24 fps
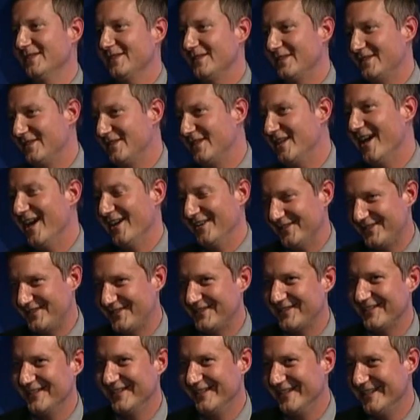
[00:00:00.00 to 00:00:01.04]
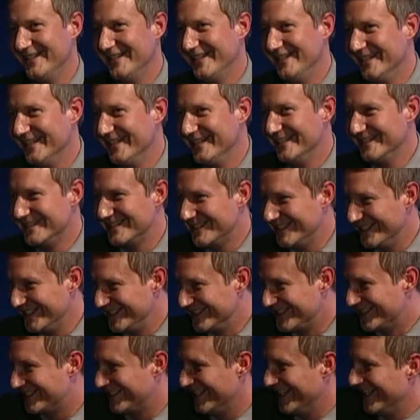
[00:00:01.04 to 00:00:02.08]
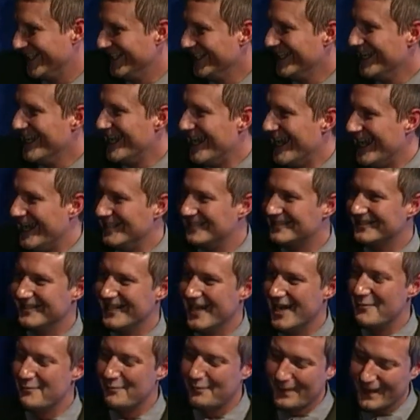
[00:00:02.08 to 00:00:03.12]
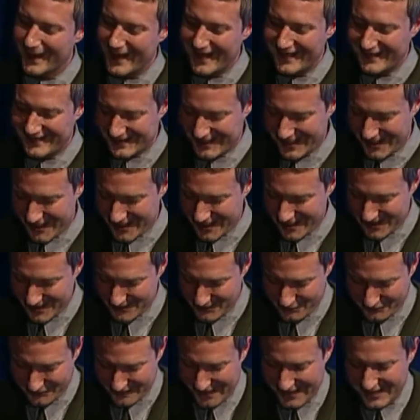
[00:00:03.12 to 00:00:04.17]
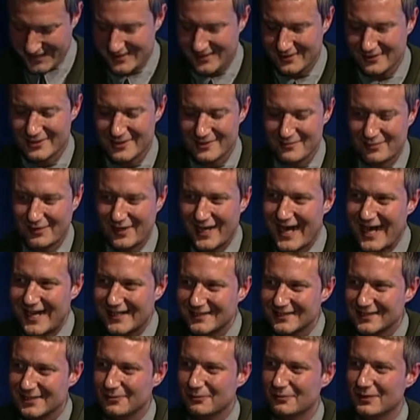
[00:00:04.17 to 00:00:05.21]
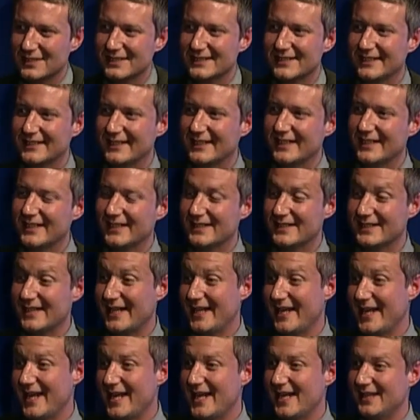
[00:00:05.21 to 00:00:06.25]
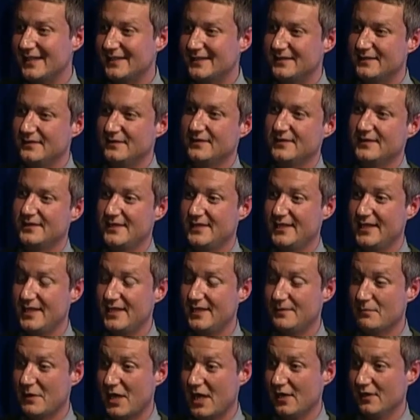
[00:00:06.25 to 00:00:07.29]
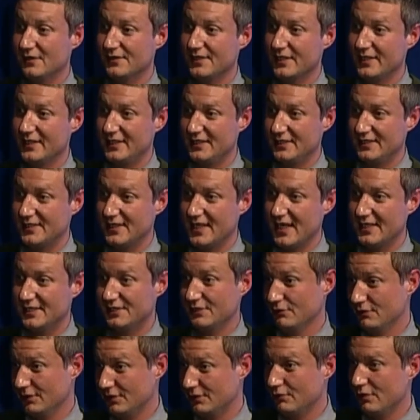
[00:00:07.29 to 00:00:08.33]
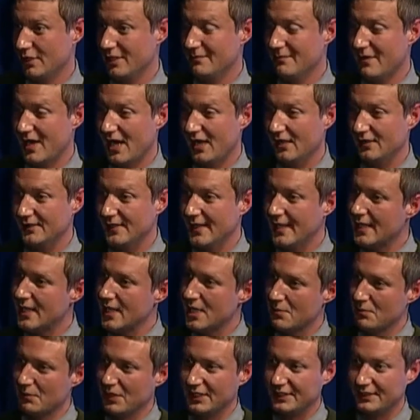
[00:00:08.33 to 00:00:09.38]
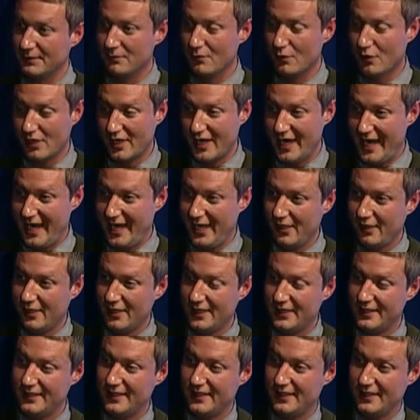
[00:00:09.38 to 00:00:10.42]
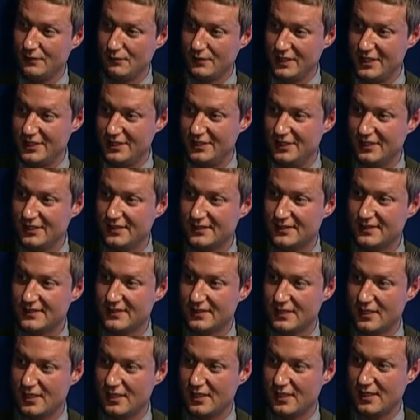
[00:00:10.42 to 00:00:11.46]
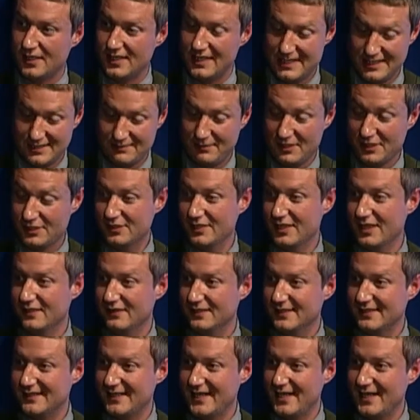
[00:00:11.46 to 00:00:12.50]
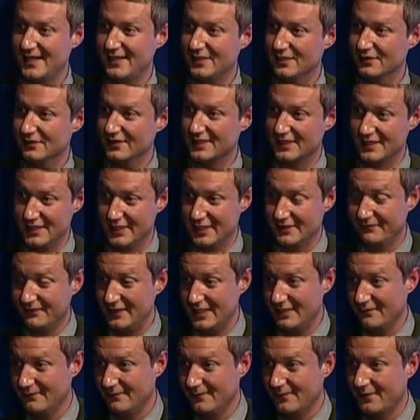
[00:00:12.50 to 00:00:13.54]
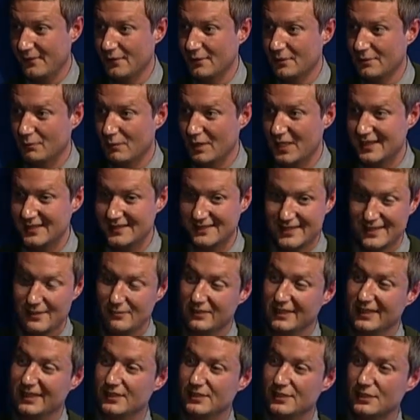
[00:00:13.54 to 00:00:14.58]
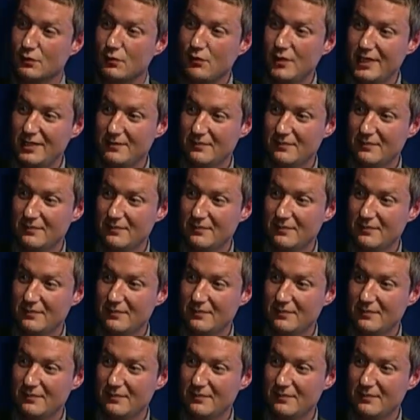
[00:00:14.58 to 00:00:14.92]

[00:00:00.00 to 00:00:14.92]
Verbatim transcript: Yes, in a sense to answer that. But um, Eastern Nebraska, once again, they had 10 miles on each side. So it was 20 miles. But the more arid regions, the, especially out in the sandhills and then even further west, they were getting 20